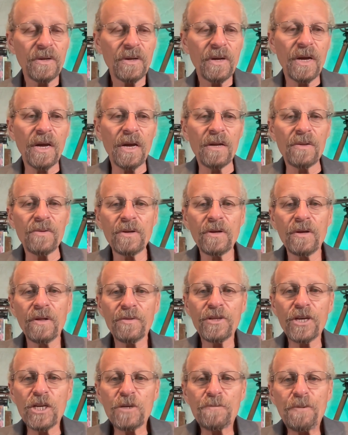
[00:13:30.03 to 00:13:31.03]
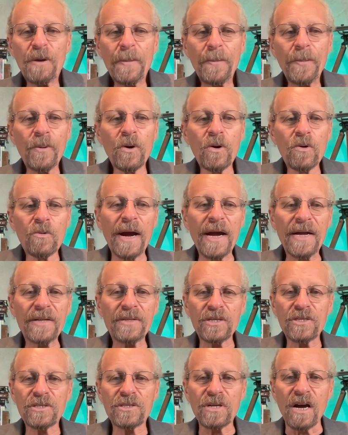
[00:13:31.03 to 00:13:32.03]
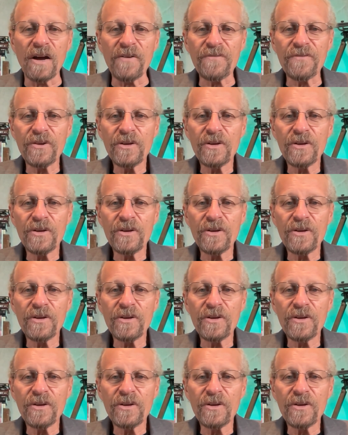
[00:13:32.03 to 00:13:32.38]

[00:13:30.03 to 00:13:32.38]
And these people who write this stuff,